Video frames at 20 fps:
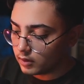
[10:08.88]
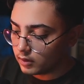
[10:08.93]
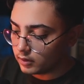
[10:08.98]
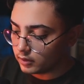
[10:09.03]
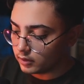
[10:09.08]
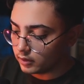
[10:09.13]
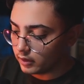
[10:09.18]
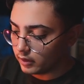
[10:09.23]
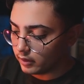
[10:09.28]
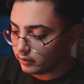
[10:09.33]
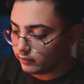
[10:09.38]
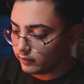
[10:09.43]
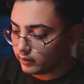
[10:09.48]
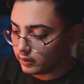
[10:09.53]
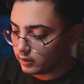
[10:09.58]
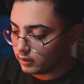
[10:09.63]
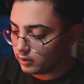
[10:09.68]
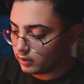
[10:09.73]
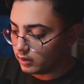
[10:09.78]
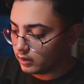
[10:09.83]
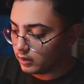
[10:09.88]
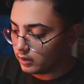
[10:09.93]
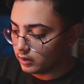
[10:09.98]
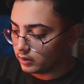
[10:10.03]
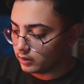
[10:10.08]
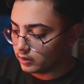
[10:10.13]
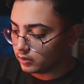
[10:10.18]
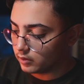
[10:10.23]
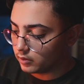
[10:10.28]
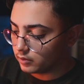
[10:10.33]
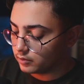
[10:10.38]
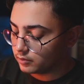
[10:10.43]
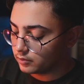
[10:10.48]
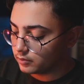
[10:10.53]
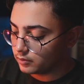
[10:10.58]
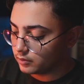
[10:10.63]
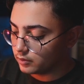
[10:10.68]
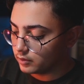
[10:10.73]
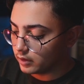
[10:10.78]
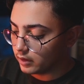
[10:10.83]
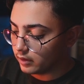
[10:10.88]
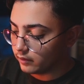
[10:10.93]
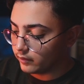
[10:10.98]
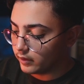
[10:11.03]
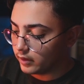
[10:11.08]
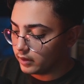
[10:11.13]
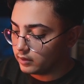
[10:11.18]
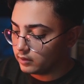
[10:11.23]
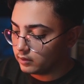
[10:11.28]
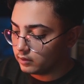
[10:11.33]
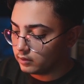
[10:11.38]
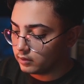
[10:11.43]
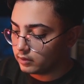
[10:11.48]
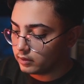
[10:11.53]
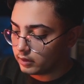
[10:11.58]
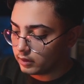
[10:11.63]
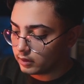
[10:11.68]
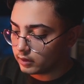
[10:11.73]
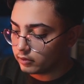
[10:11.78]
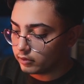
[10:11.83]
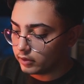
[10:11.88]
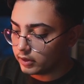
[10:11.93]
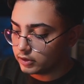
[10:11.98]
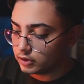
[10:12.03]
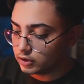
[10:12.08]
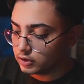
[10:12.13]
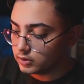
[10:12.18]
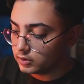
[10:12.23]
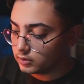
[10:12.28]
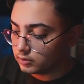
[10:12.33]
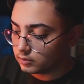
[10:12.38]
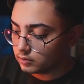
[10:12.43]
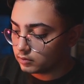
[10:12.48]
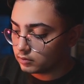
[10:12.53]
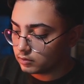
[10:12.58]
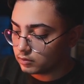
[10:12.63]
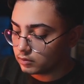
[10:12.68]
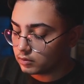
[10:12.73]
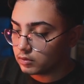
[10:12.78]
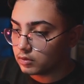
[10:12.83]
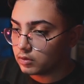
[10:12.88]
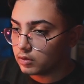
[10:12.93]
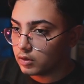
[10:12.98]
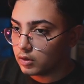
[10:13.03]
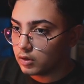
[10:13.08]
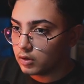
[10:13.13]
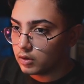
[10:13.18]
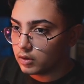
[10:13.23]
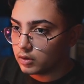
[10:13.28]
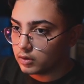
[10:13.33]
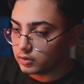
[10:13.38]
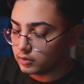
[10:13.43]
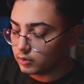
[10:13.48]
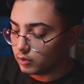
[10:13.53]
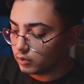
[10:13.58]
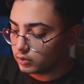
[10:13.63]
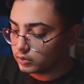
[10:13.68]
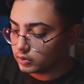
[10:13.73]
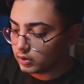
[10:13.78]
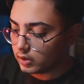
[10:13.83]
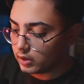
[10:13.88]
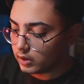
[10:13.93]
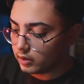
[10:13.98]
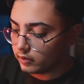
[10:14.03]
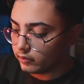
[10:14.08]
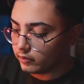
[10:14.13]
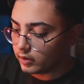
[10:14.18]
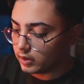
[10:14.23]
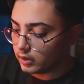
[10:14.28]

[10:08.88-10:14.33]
You have you have integration. You also have